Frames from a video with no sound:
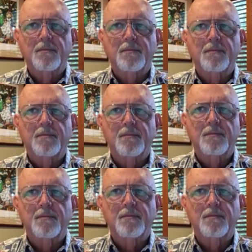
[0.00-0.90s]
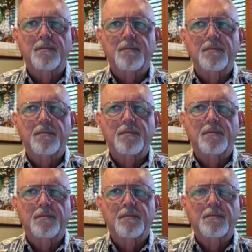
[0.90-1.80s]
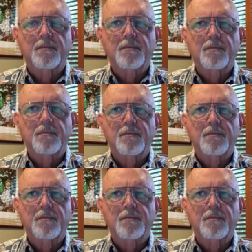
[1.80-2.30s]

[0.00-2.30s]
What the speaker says: This person isn't speaking.